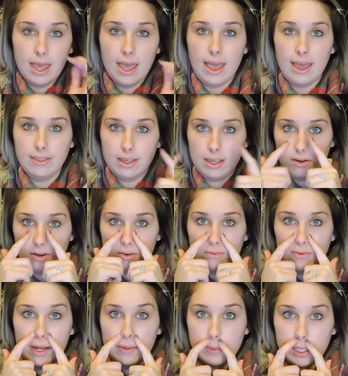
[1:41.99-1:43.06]
and then
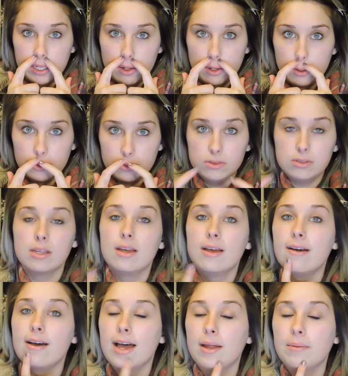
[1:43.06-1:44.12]
around my nose,
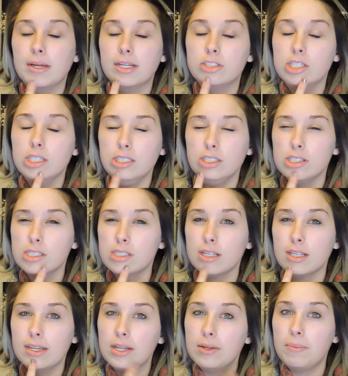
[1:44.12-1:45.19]
on my chin just a
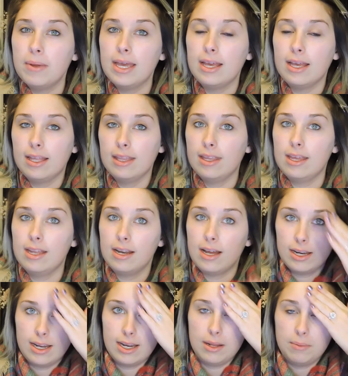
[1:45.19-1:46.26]
little bit, and then
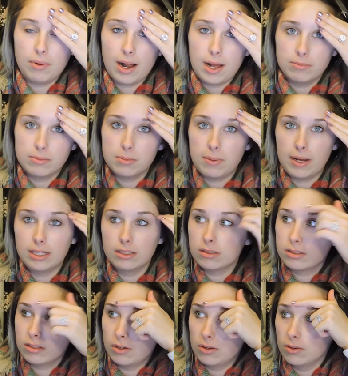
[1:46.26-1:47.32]
on any problem spots,
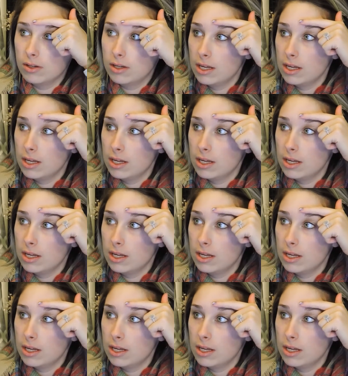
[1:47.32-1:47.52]
so